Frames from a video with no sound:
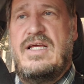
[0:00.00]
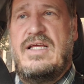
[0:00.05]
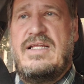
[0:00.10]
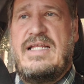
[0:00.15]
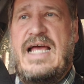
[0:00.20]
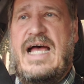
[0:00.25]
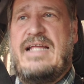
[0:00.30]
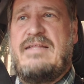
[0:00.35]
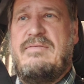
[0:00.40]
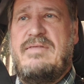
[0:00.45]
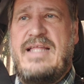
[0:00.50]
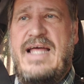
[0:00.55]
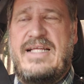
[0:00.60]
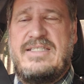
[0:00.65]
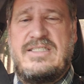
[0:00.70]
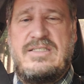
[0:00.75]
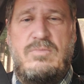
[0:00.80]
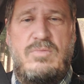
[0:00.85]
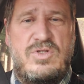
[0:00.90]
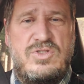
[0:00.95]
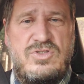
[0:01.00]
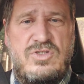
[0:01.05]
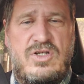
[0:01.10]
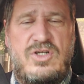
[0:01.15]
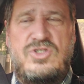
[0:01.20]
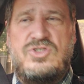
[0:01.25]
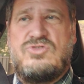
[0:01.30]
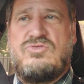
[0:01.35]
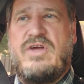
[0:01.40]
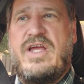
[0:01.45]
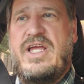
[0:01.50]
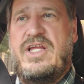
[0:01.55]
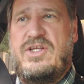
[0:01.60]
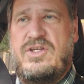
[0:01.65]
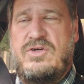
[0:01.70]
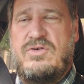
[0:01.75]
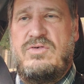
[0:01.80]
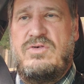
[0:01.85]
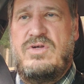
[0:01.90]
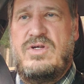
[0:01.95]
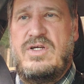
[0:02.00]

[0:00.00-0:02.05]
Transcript: Not not someone's going to drain you.